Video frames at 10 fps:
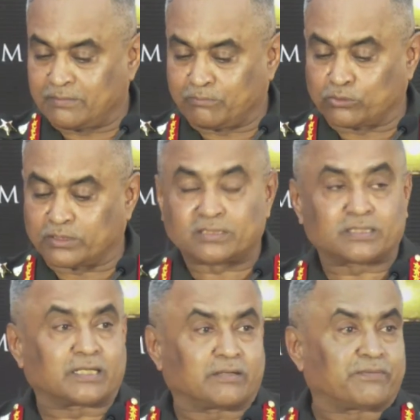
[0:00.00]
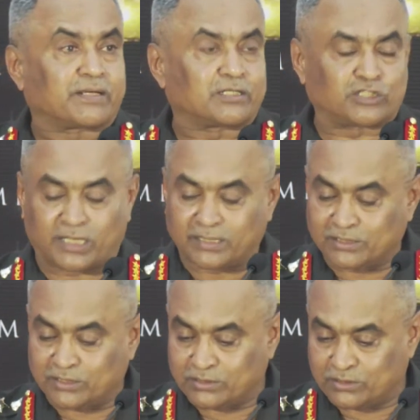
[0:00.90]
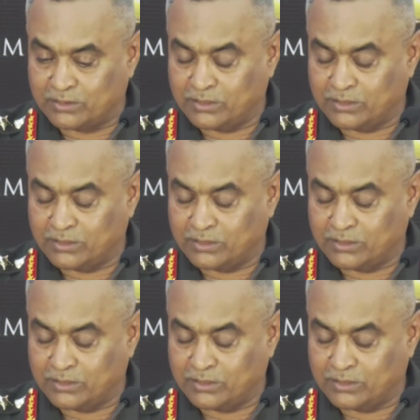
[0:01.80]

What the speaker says: poses significant challenges